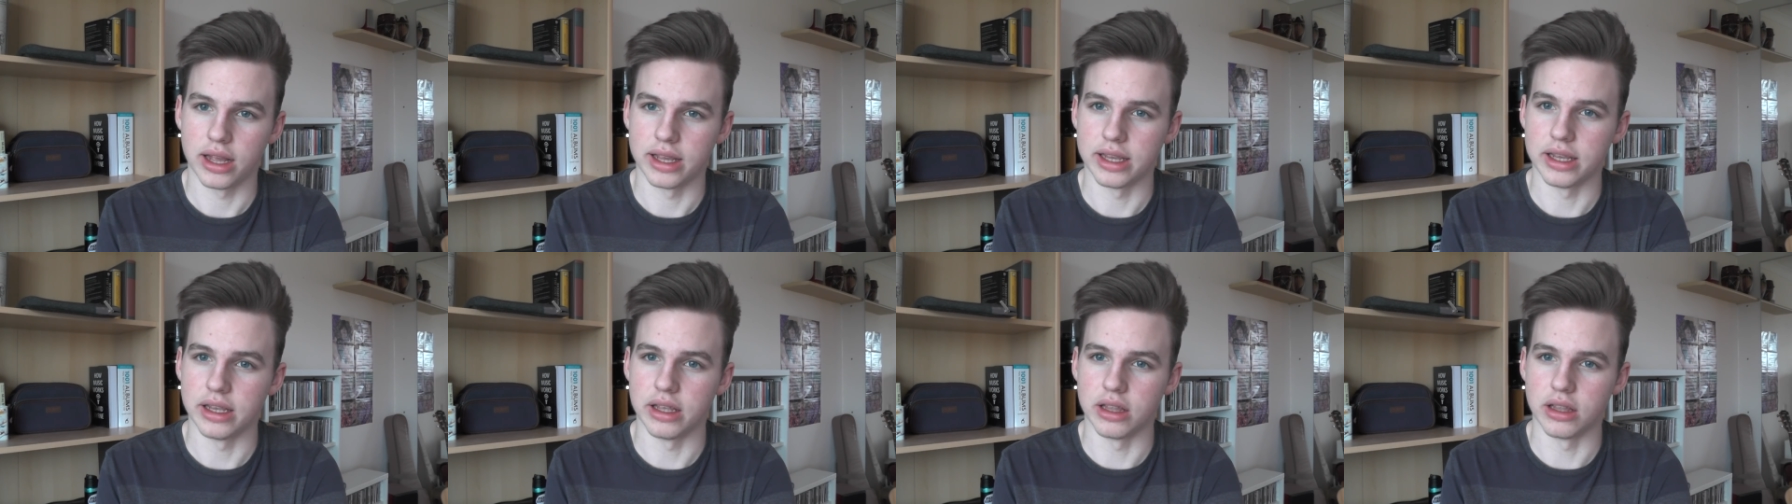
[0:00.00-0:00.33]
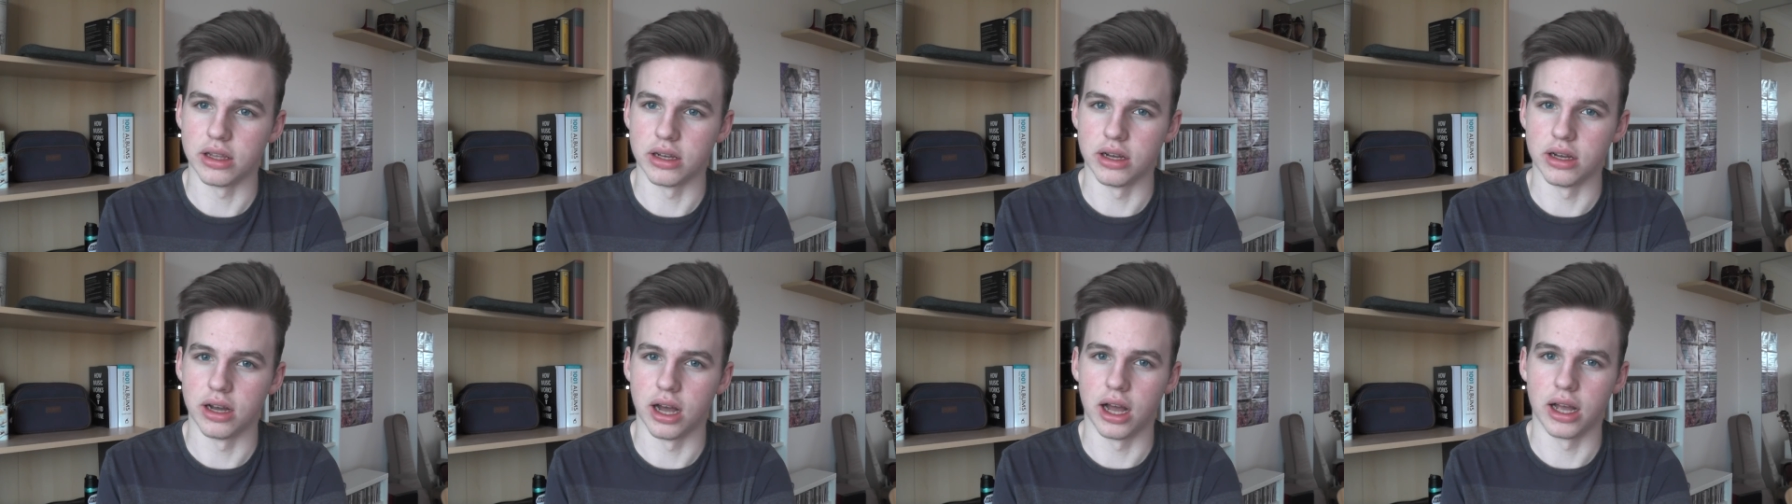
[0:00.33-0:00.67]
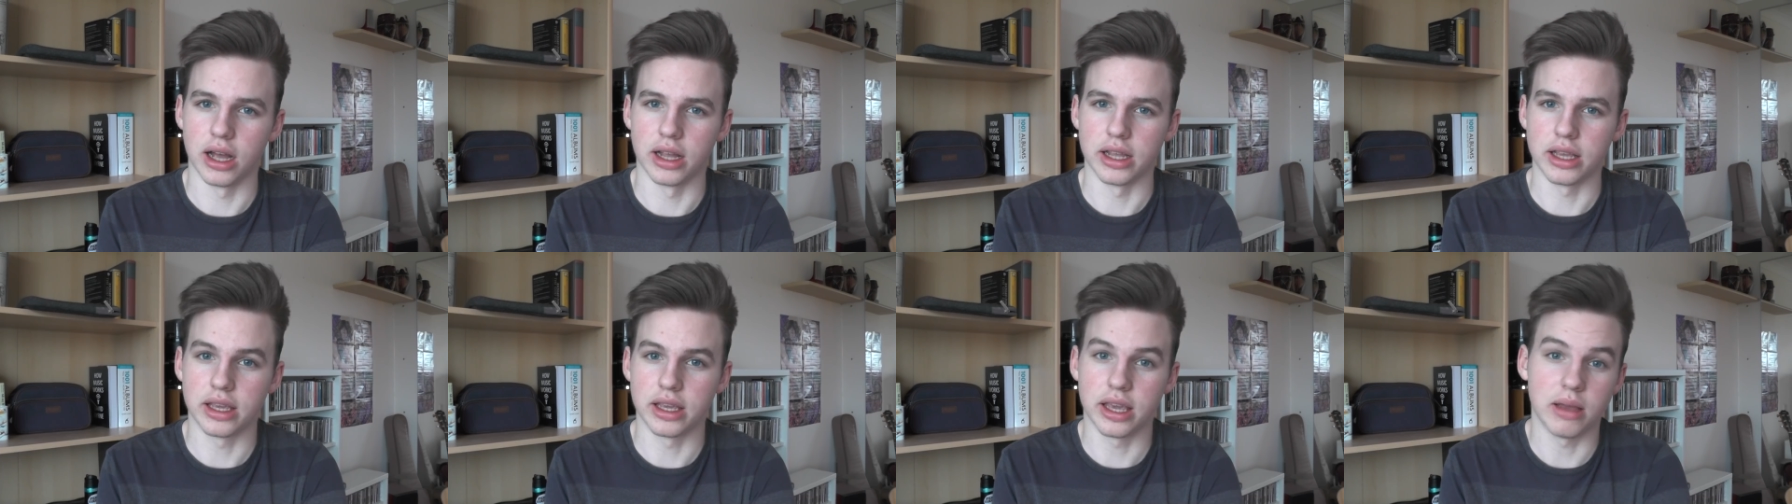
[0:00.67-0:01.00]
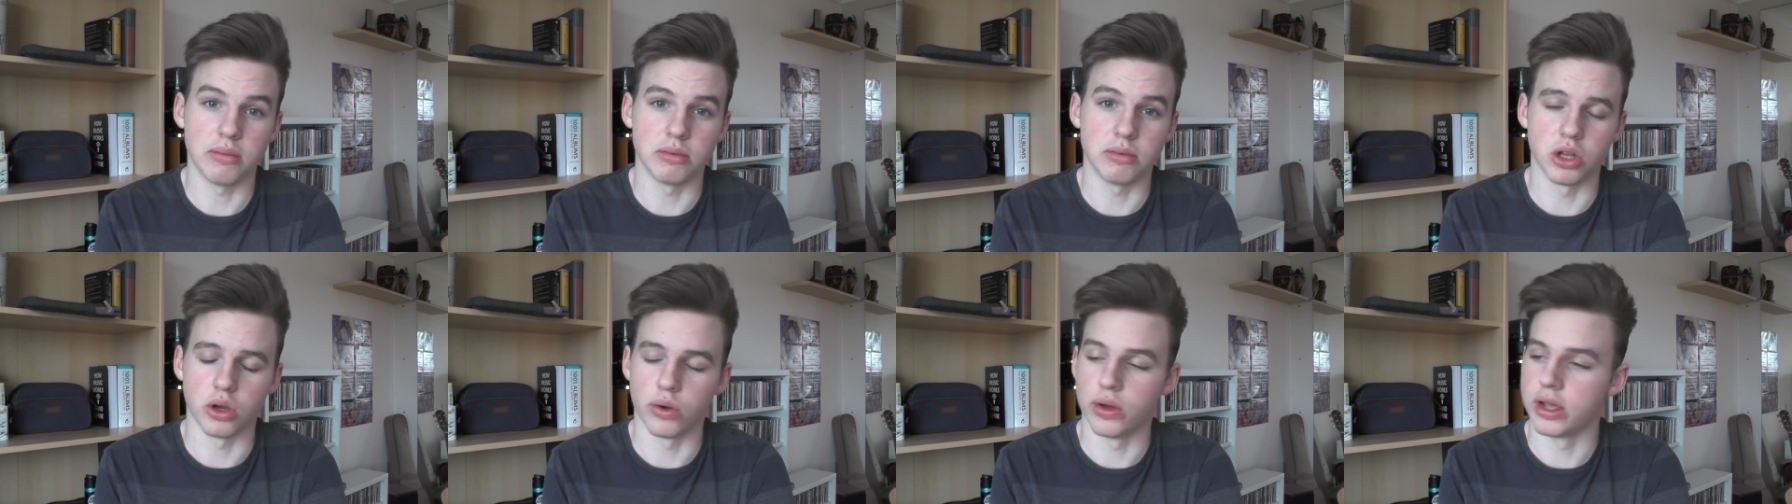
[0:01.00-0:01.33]
either I
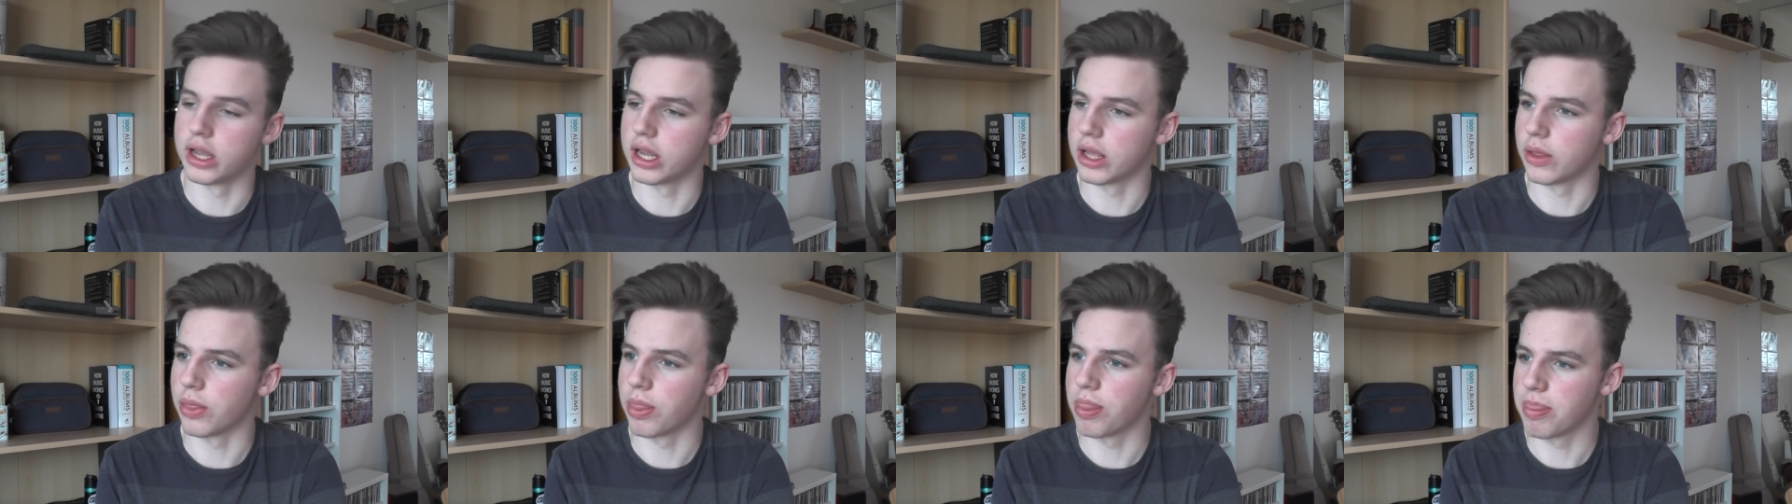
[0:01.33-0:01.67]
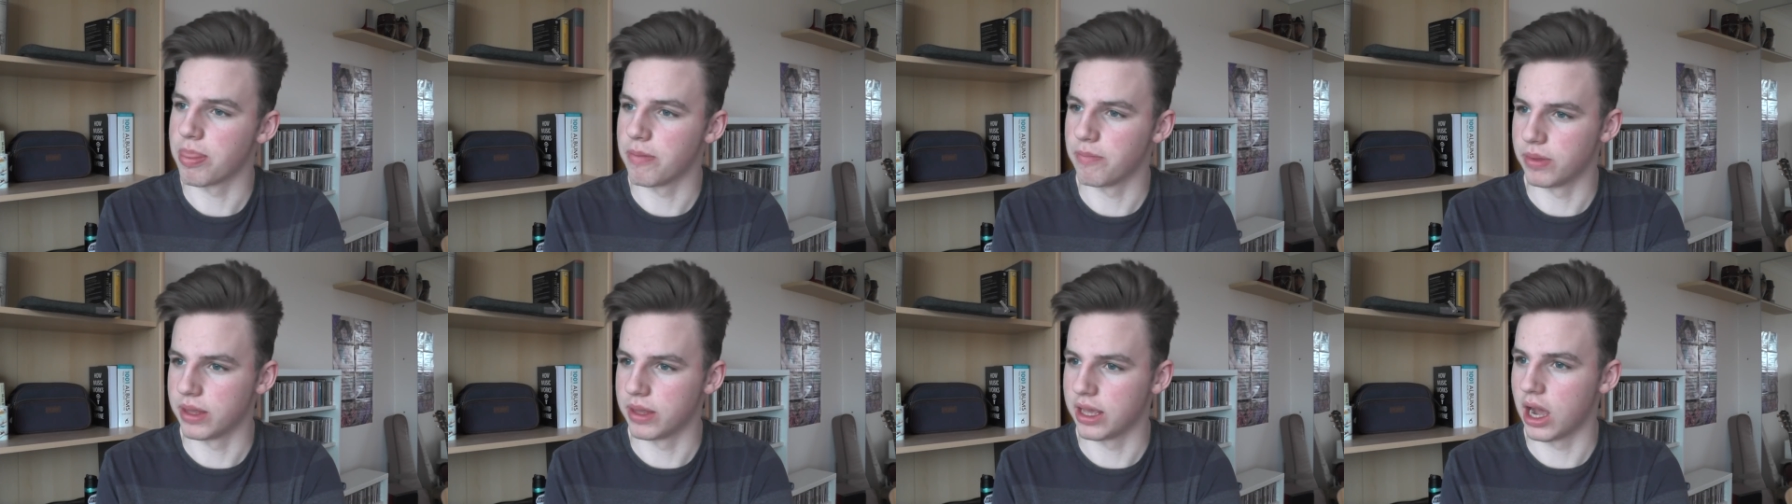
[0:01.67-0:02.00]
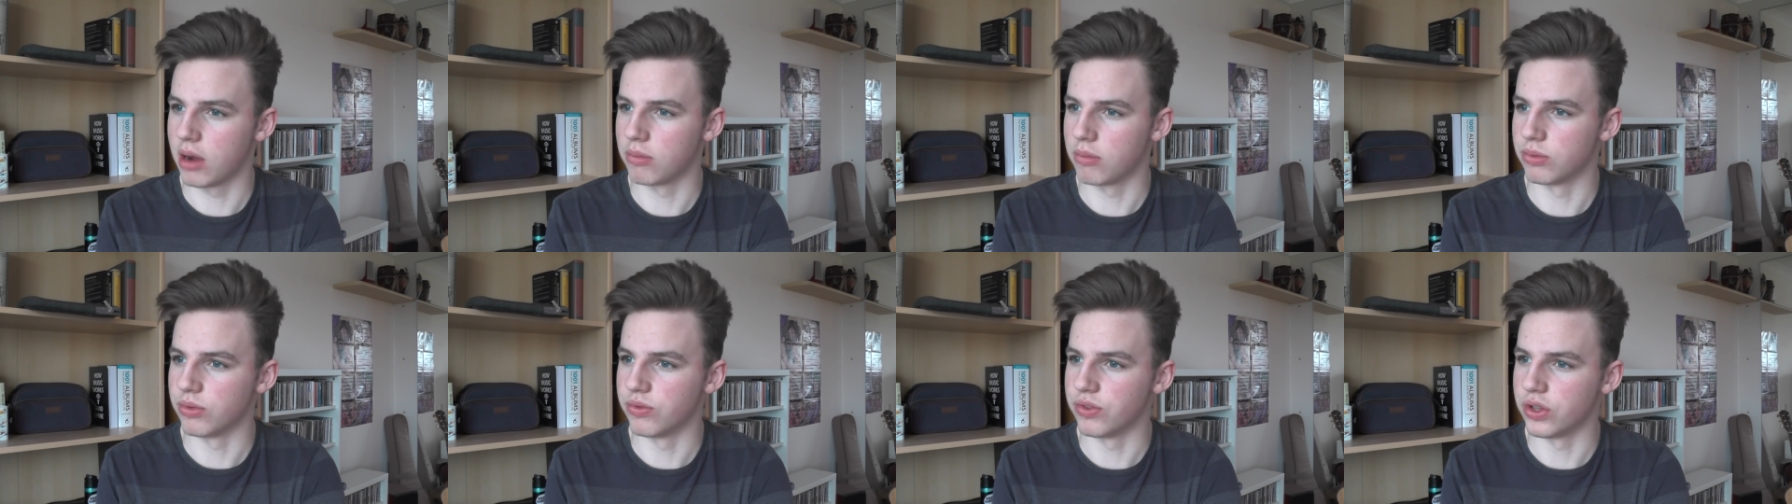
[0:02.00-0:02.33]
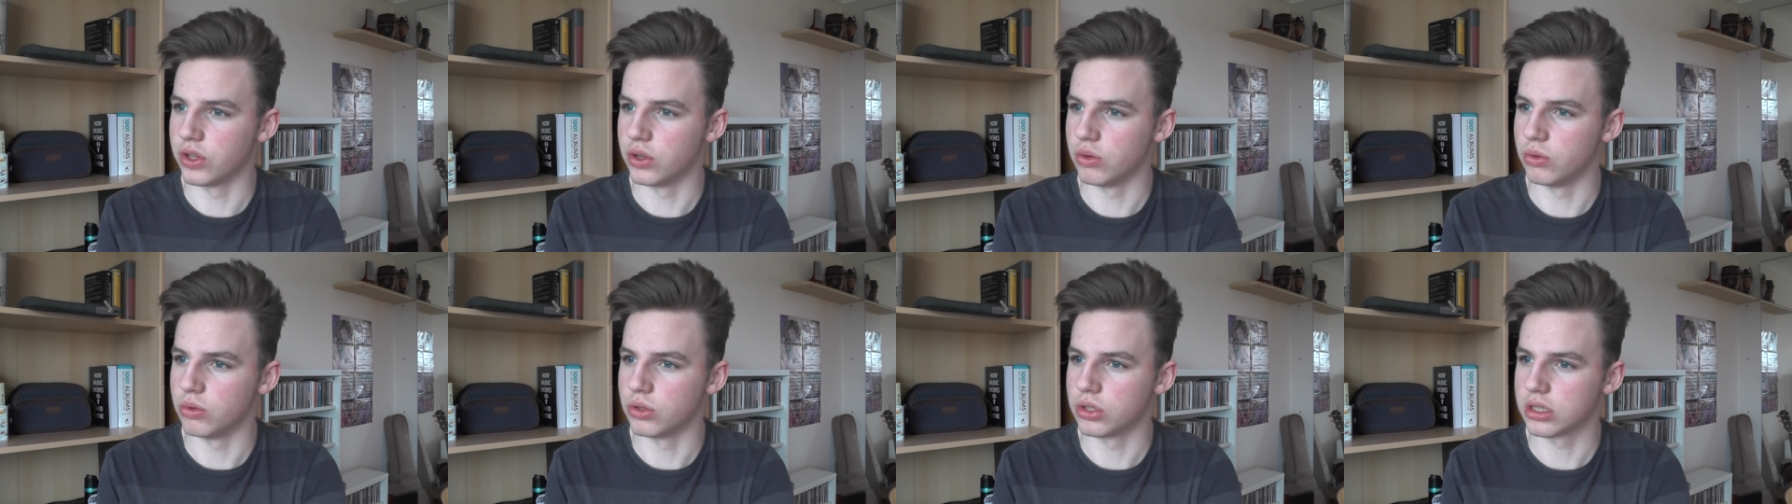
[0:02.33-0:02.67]
keep doing the album
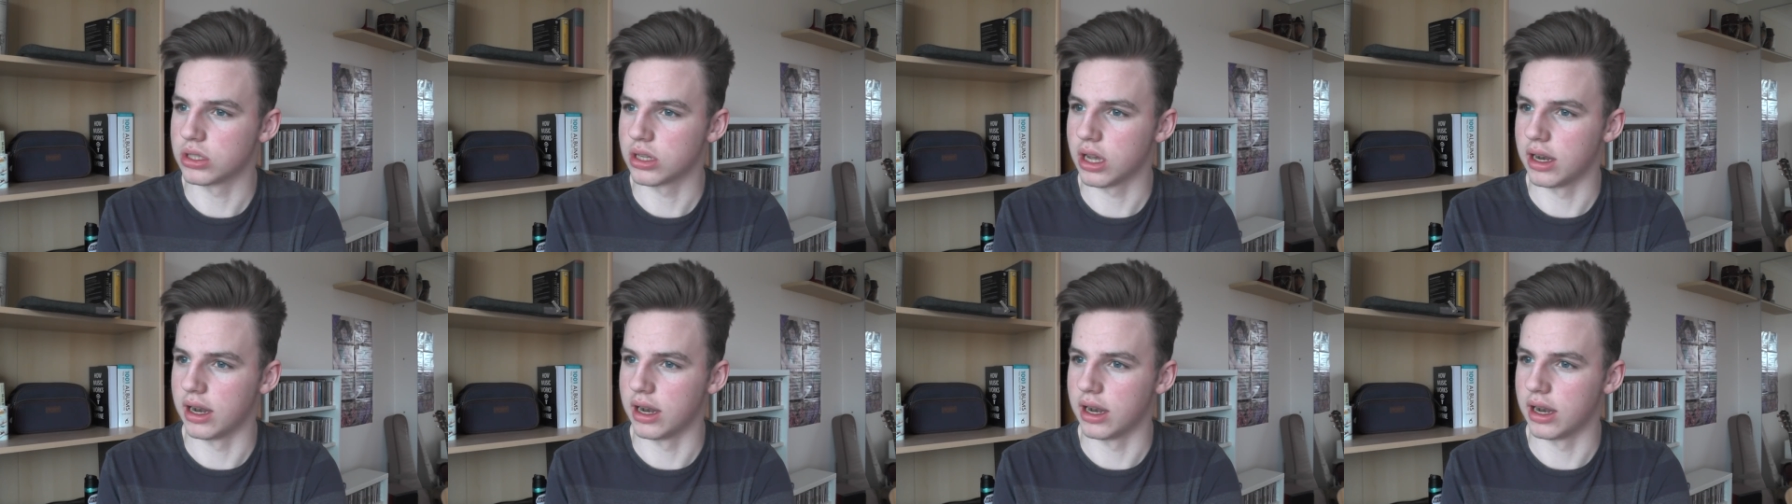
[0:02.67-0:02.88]
reviews